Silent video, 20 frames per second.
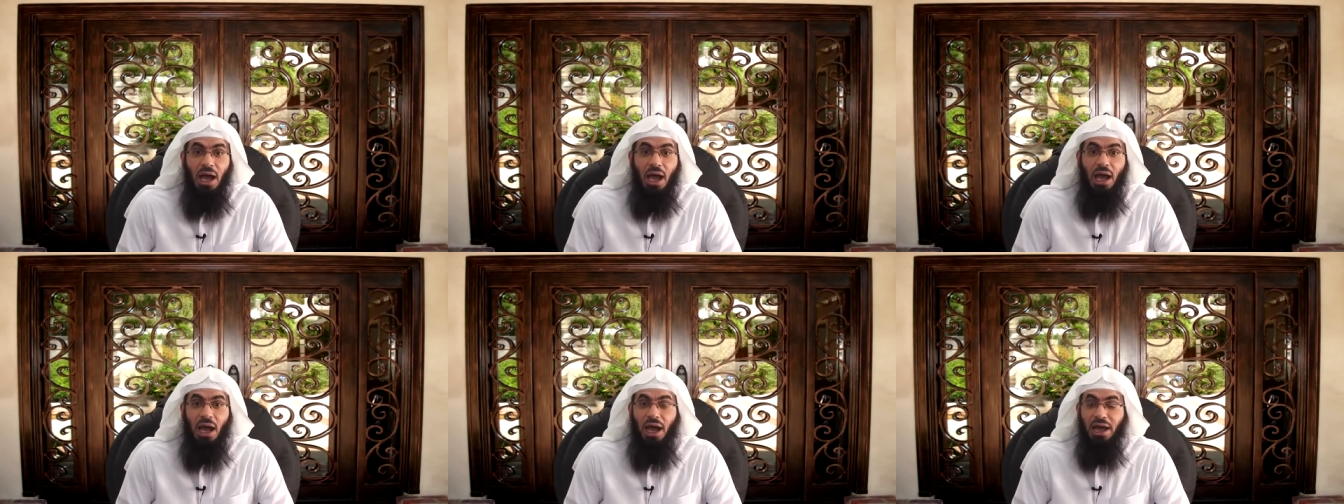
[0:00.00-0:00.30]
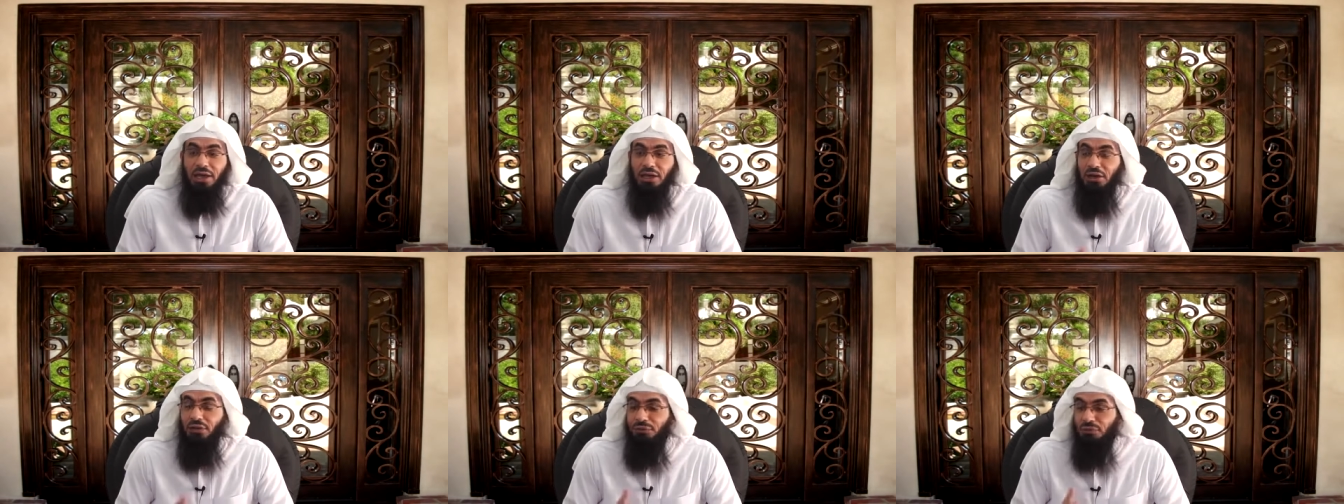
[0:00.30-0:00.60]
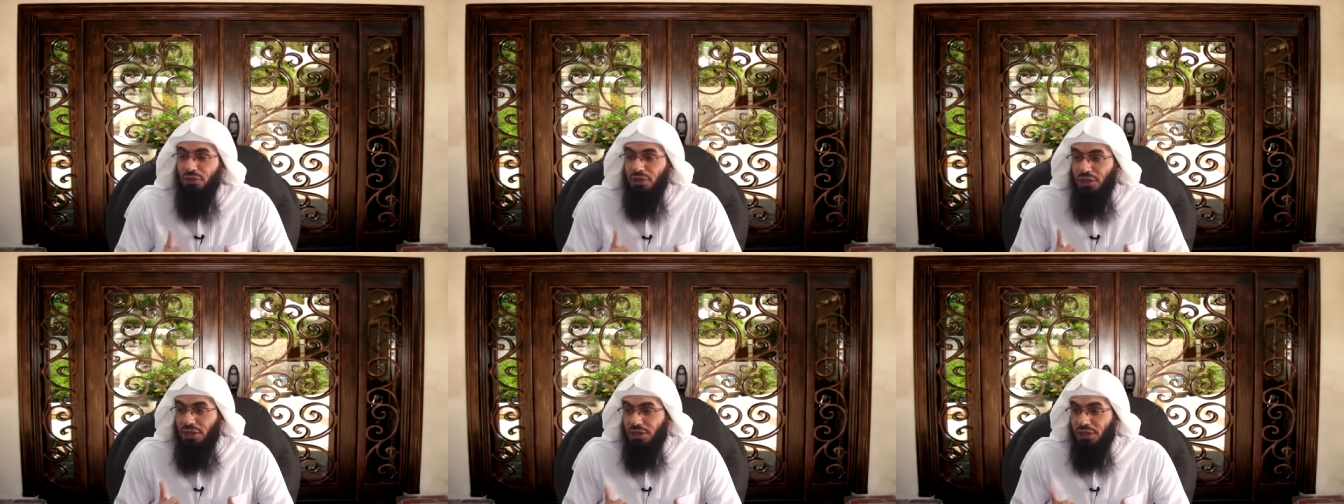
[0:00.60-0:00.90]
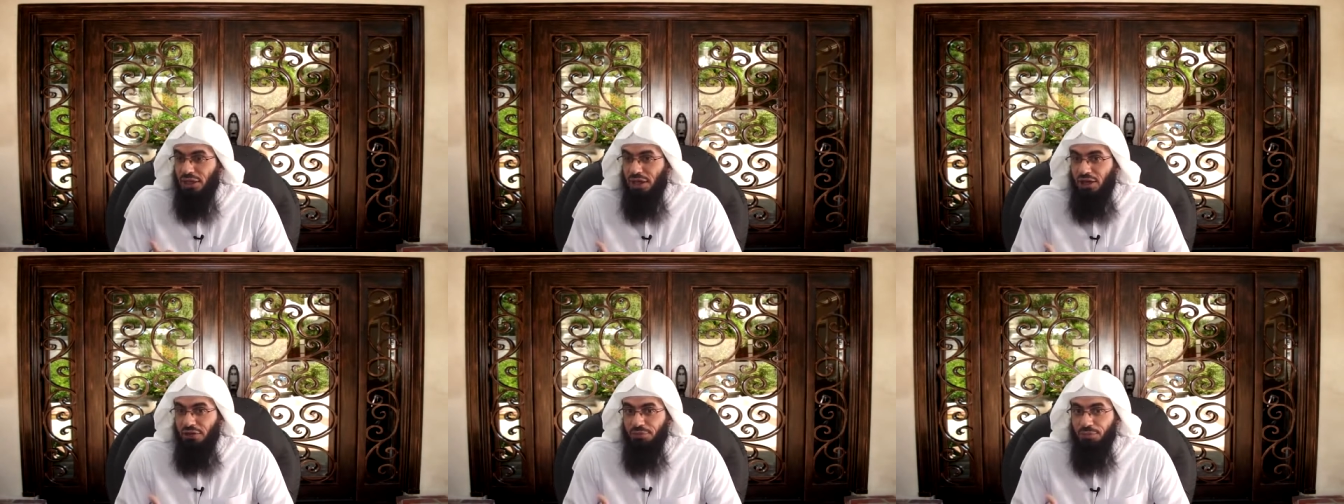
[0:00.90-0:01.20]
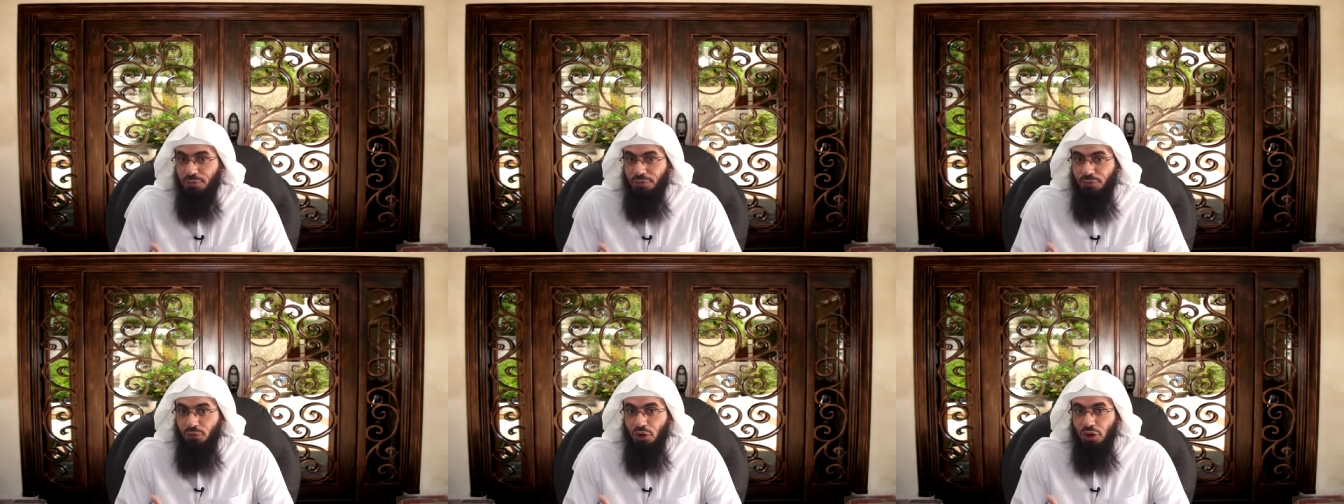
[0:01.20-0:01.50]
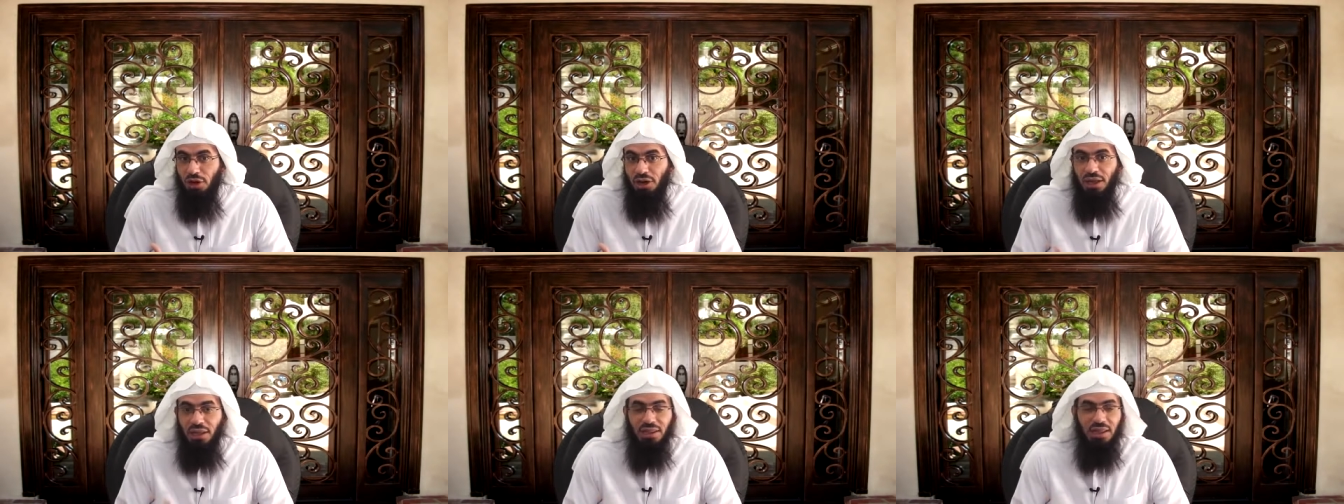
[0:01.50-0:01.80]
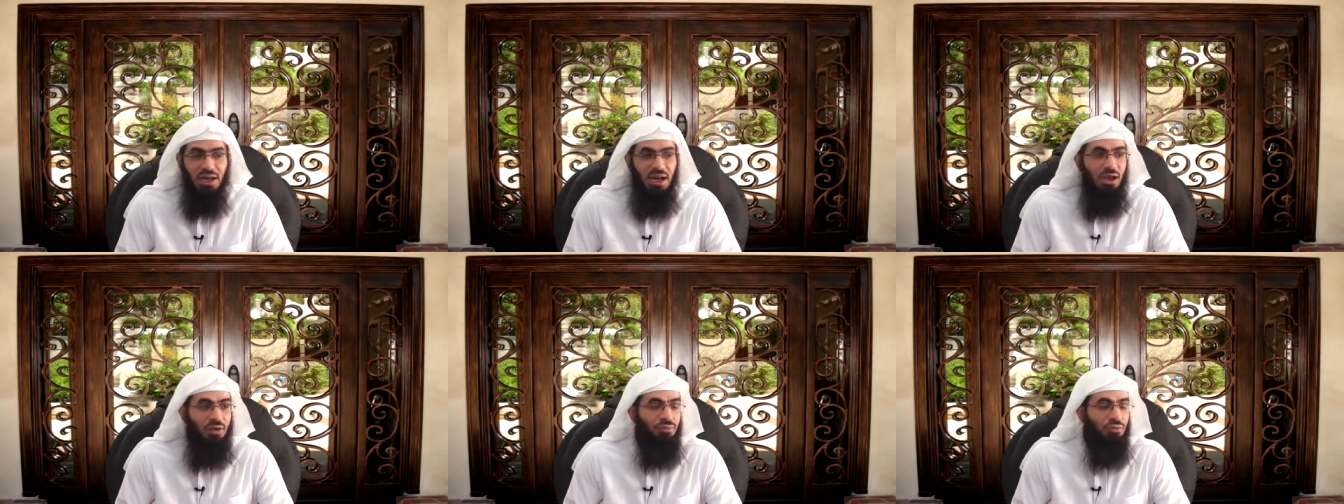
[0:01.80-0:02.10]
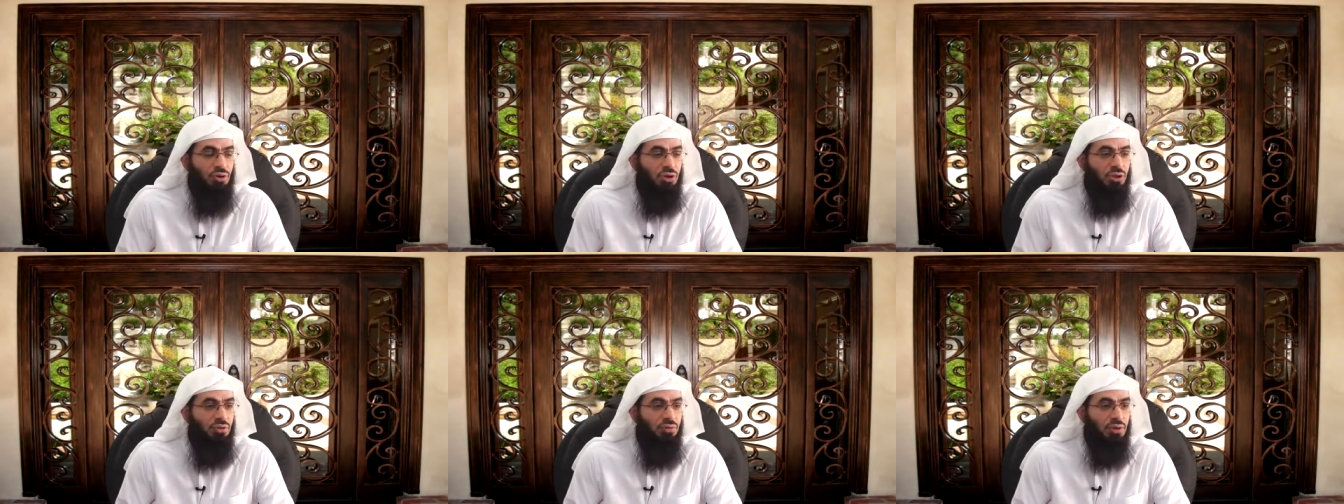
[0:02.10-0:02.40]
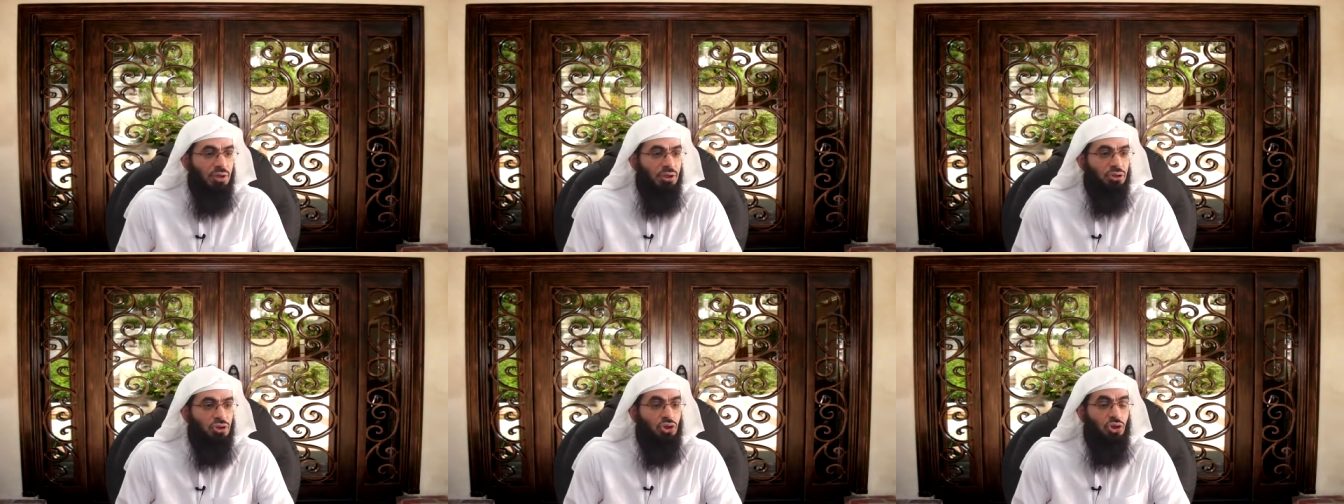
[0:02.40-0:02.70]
uh, I covered it in the life before and then I forgive it.